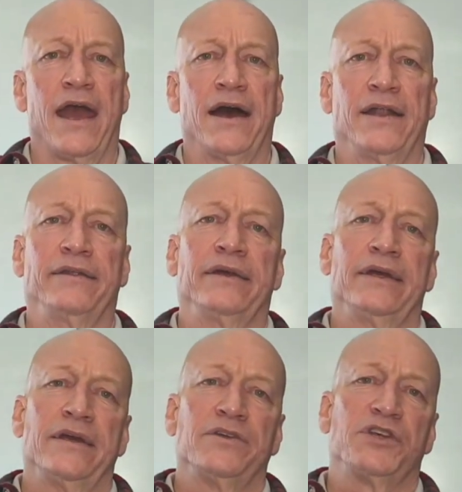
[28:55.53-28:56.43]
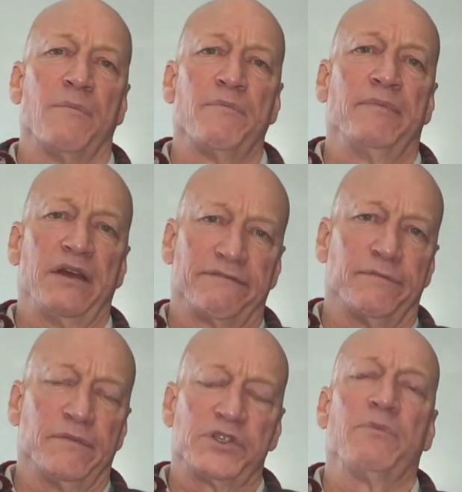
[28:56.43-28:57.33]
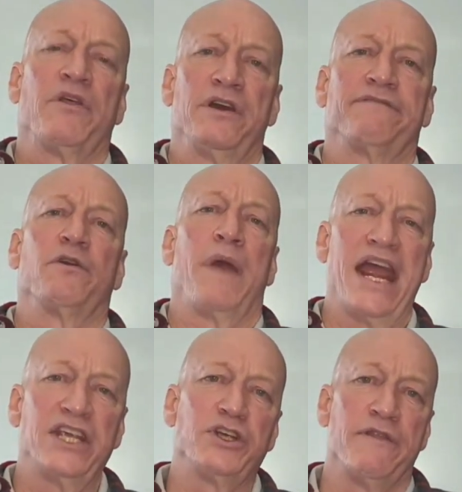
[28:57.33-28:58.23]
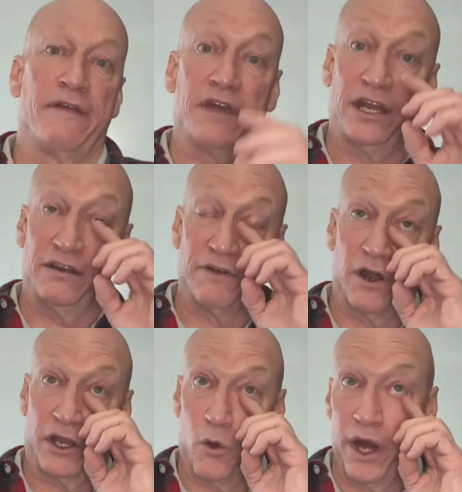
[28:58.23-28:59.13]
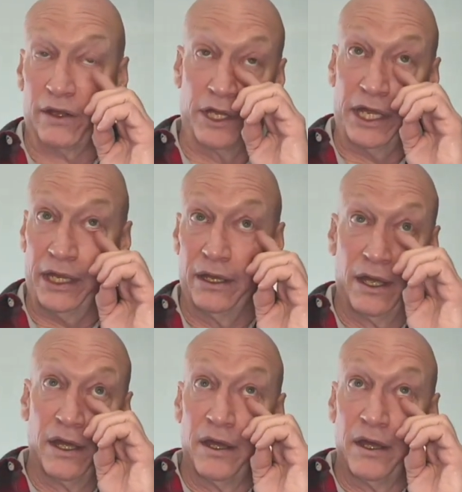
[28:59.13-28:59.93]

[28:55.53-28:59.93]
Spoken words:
and some of the information that they need very quickly